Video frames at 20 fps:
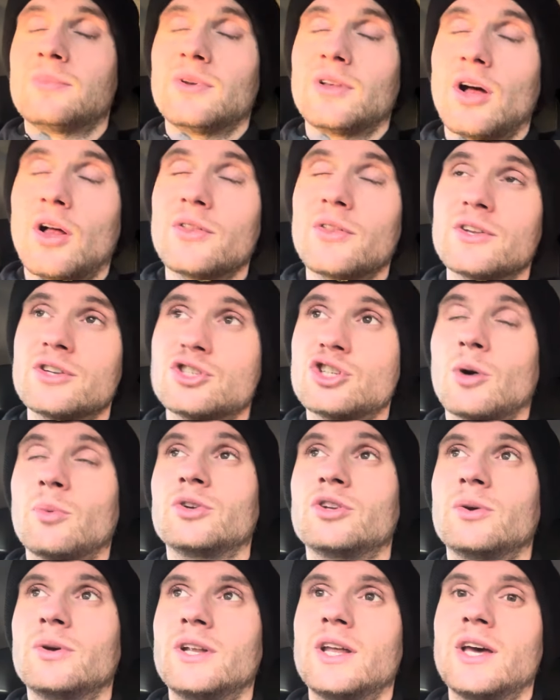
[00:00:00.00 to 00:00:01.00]
on this job
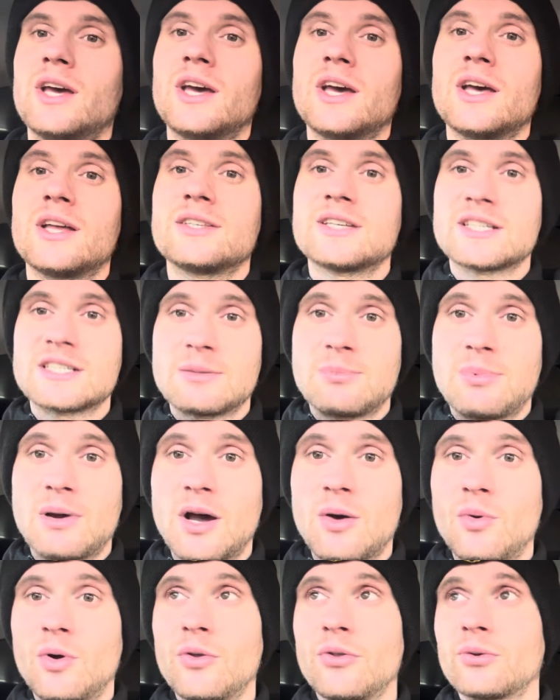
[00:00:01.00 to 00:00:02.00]
we're doing a Tesla
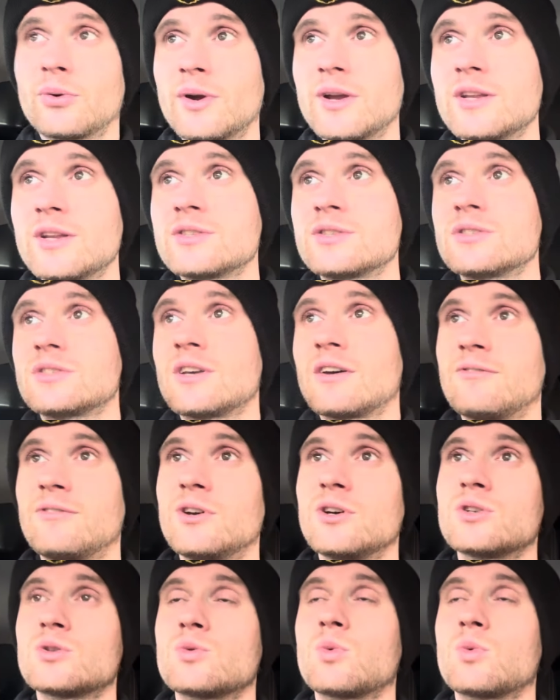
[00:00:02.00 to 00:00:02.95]
Powerwall 3, so it's our first